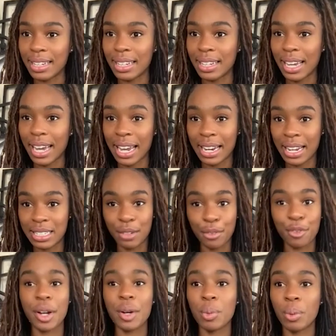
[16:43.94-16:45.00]
in a
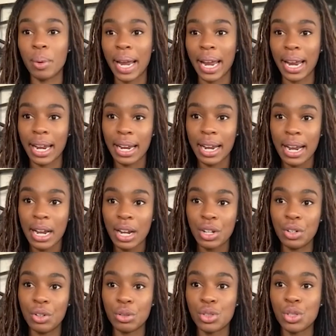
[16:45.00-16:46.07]
different way, you
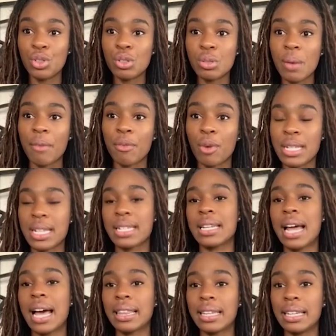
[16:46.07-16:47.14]
know, to use my voice as an
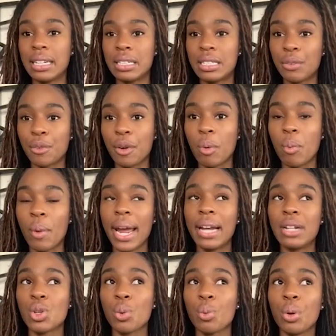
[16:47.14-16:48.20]
athlete in a different way. And
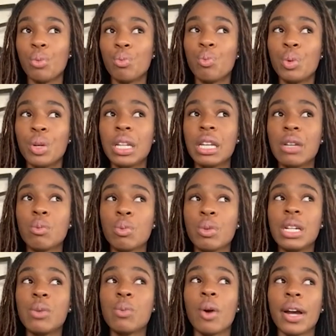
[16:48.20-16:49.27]
so we're really,
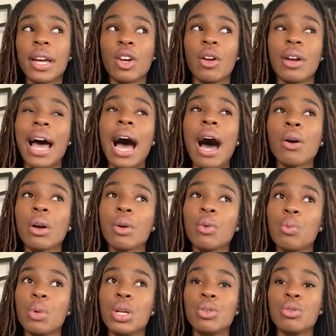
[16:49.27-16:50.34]
really working on how can
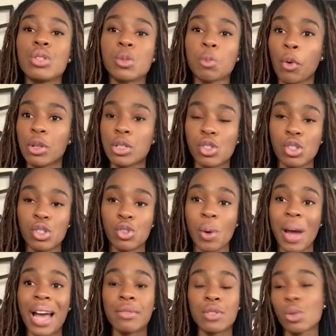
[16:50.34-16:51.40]
we use sports to
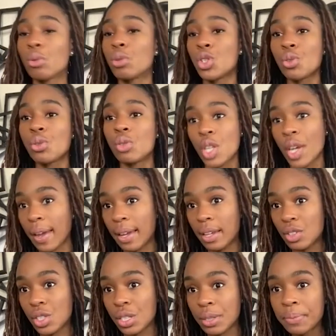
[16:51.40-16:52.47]
drive social change.